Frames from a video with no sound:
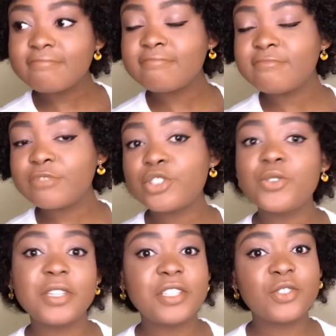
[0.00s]
for
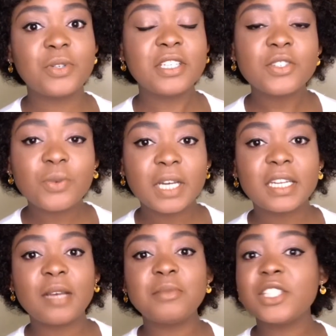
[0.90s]
2021
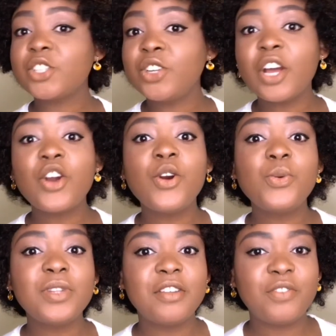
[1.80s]
i'm just gonna go
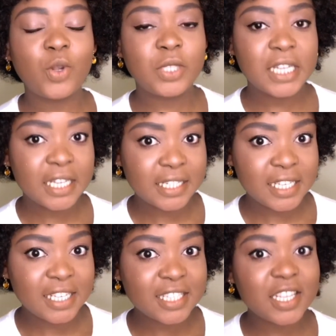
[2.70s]
with the flow take it
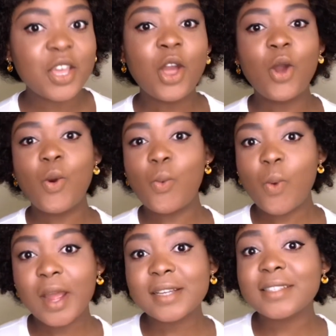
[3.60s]
easy
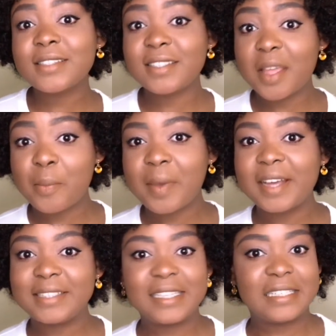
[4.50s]
one step
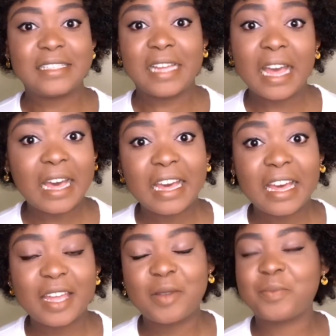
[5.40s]
at a
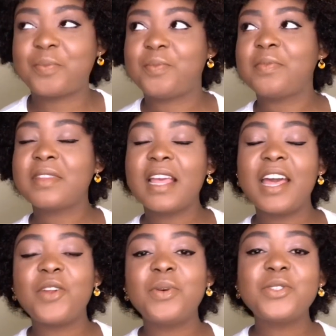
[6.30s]
time i
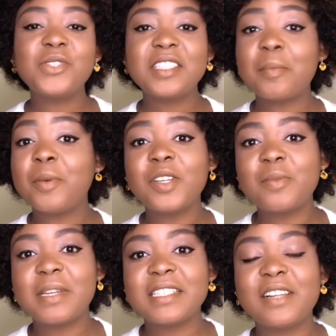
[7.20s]
don't want to disappoint
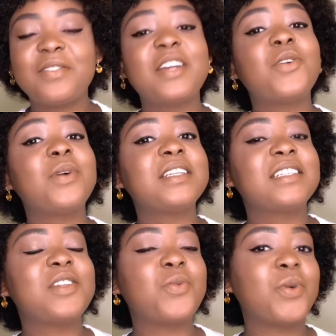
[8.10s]
myself i don't want
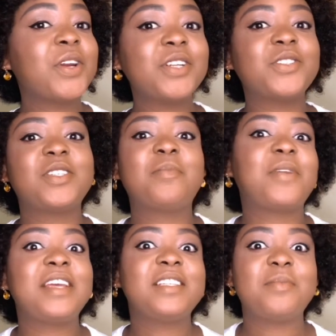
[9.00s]
the world to
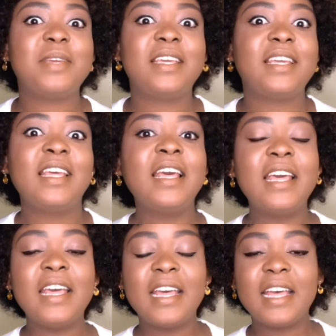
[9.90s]
surprise me
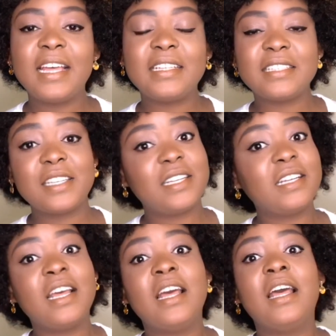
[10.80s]
and
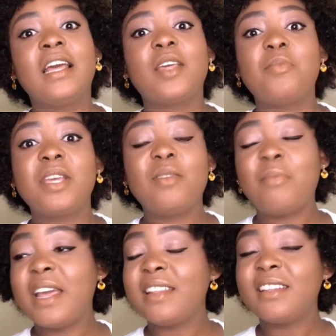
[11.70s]
keeping in
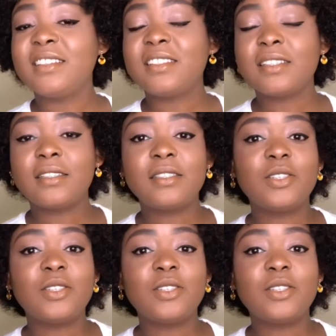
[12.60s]
mind that uh,